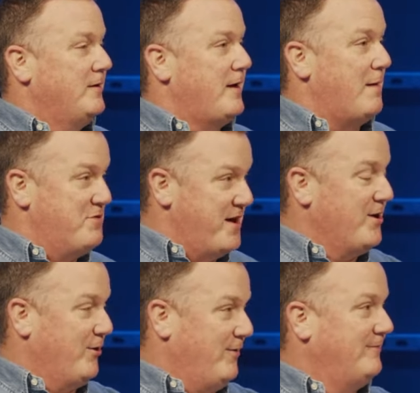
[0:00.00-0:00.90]
I'm
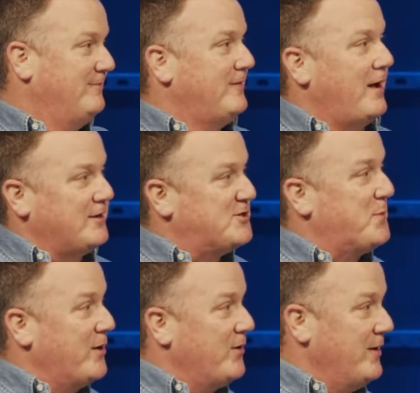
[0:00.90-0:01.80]
there? I
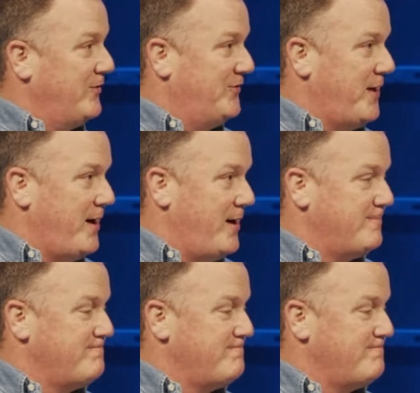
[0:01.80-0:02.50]
experience that.